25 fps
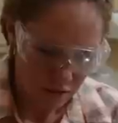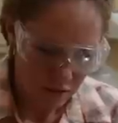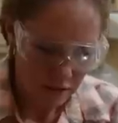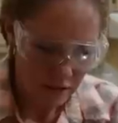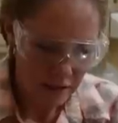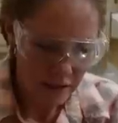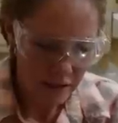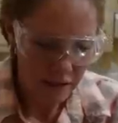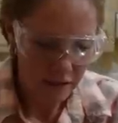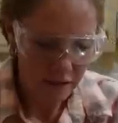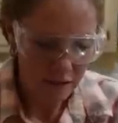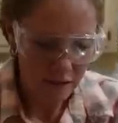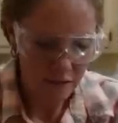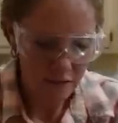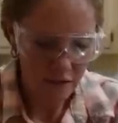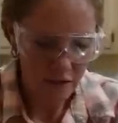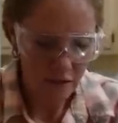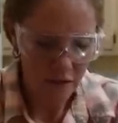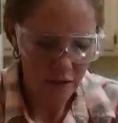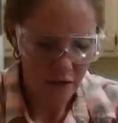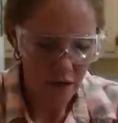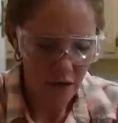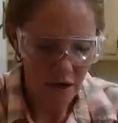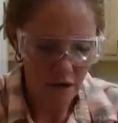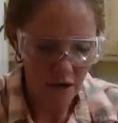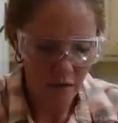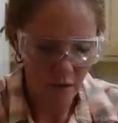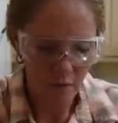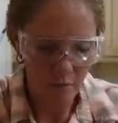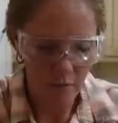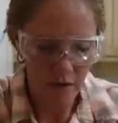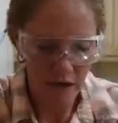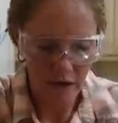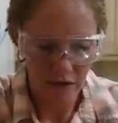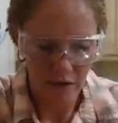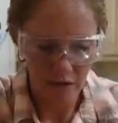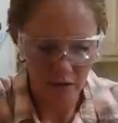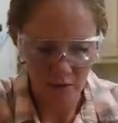That is annatto
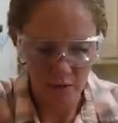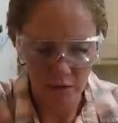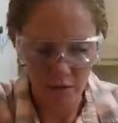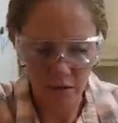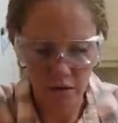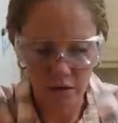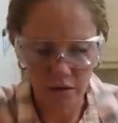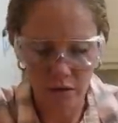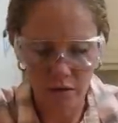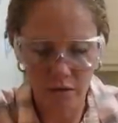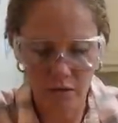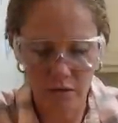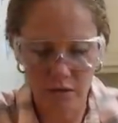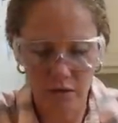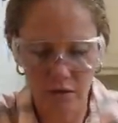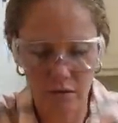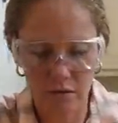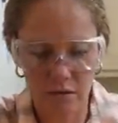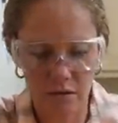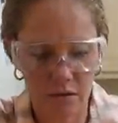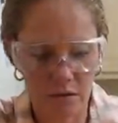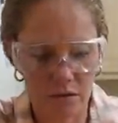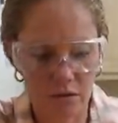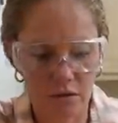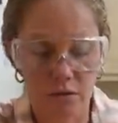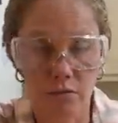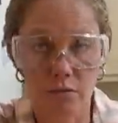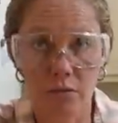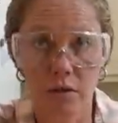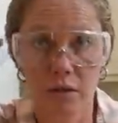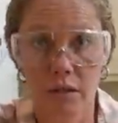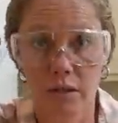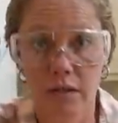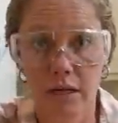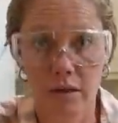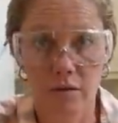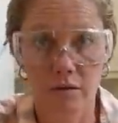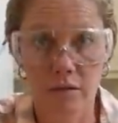math. I'm gonna go with it, it just
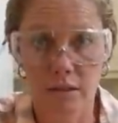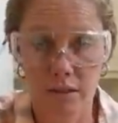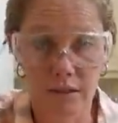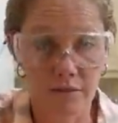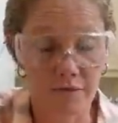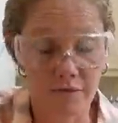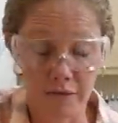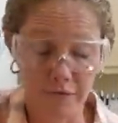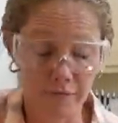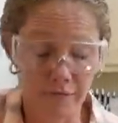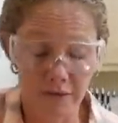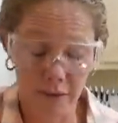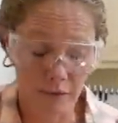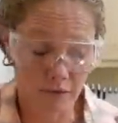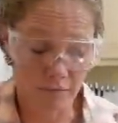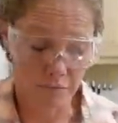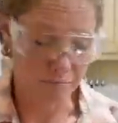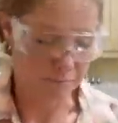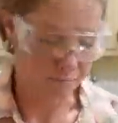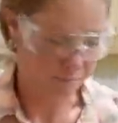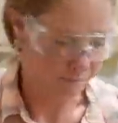worked out and it's 15.